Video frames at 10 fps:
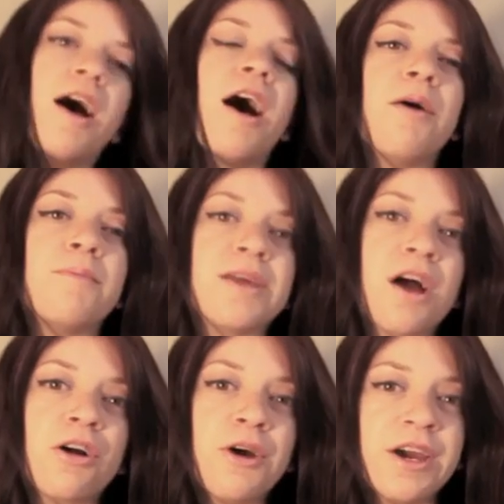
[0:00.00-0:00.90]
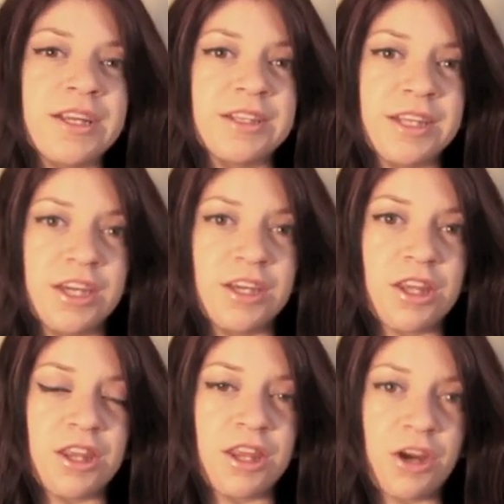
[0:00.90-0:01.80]
And I'll go ahead and link
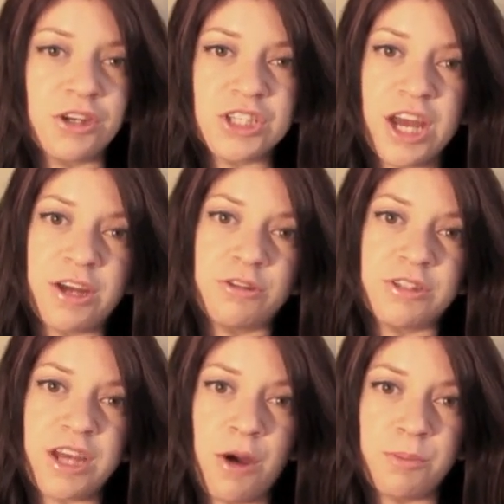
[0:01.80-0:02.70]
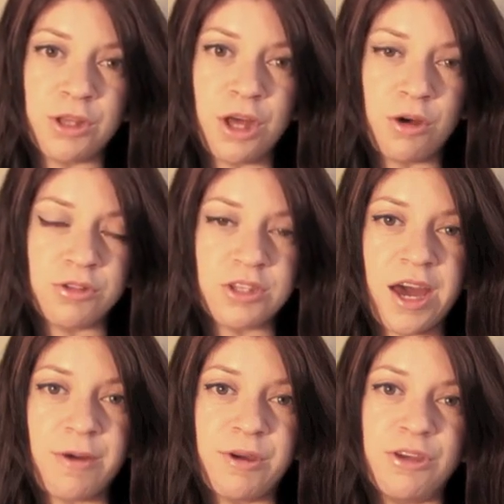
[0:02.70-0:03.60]
their channel down below so
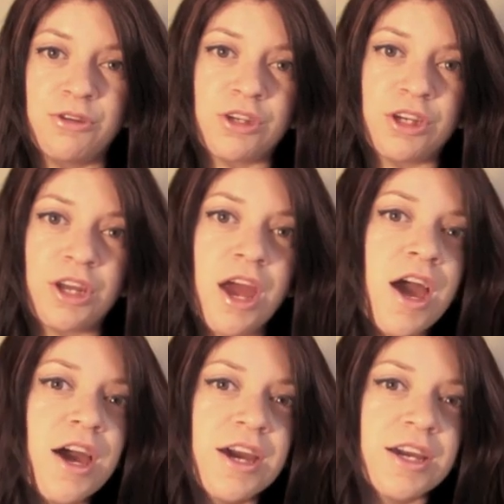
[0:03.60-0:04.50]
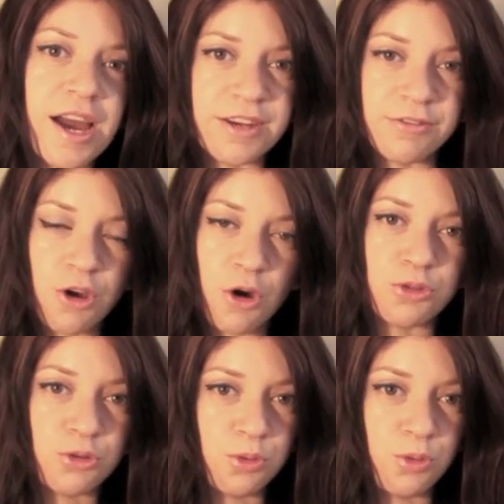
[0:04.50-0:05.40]
that way you can kind of go
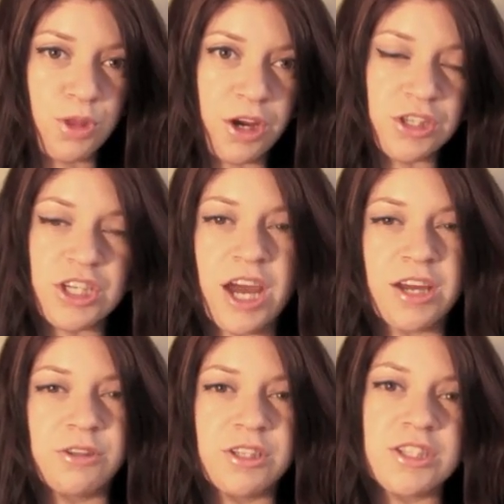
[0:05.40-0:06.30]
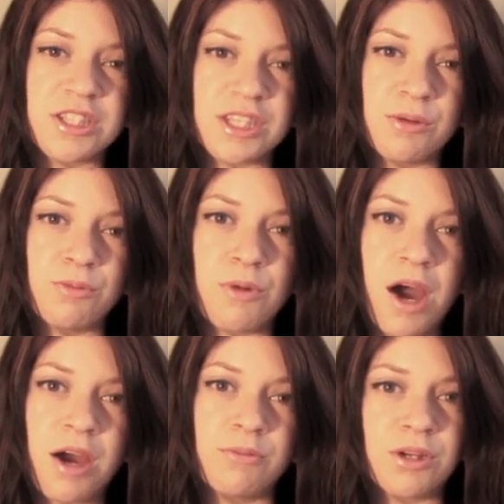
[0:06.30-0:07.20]
through their channel and see
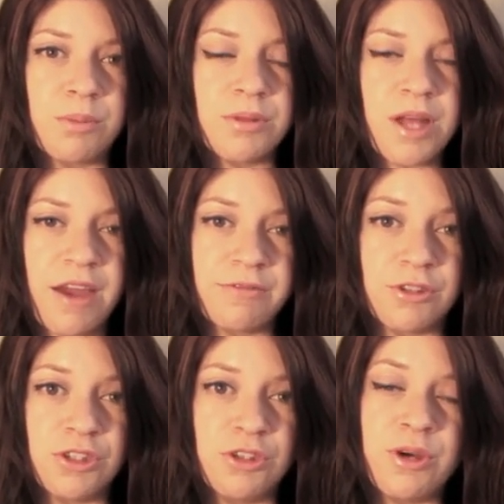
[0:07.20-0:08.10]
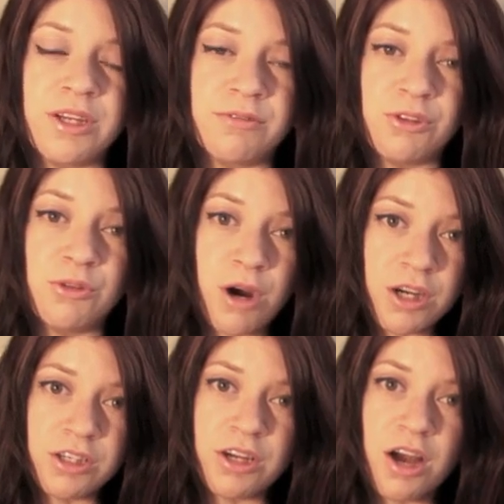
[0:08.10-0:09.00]
what would apply for you. And if you
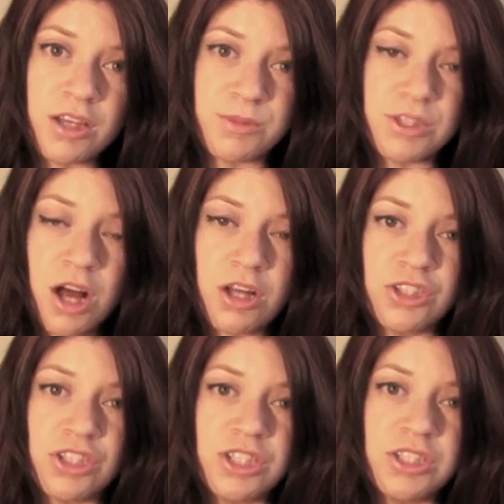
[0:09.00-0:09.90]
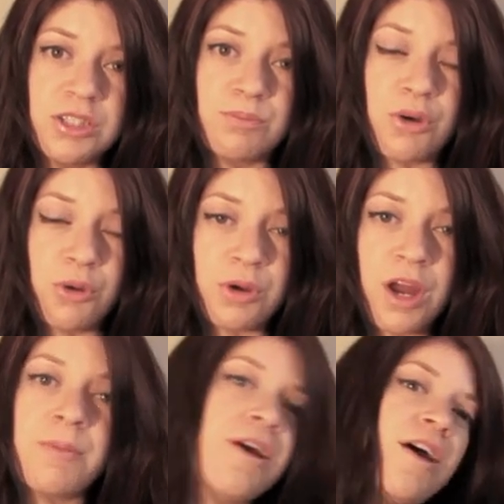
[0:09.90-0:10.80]
are in a cosmetology
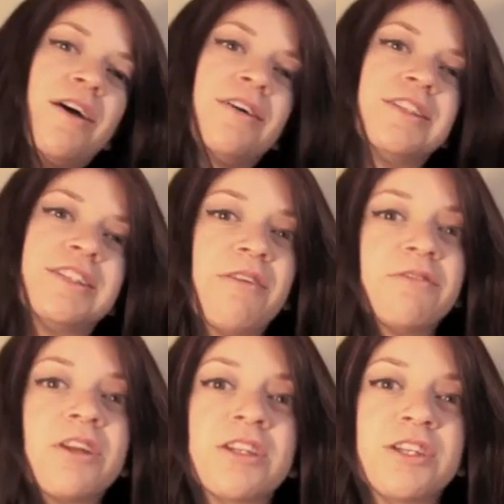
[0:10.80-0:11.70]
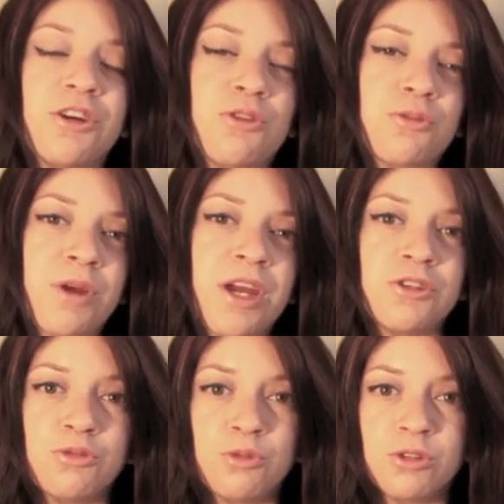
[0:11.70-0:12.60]
program, definitely a
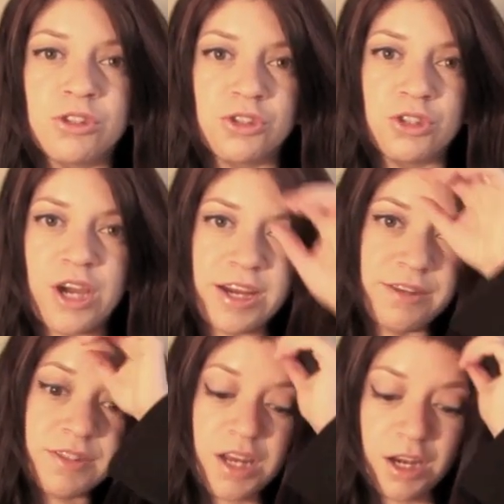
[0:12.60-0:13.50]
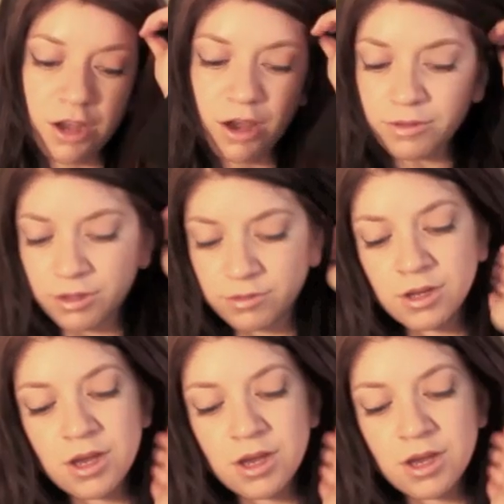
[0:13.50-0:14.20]
great tool to kind of study off of.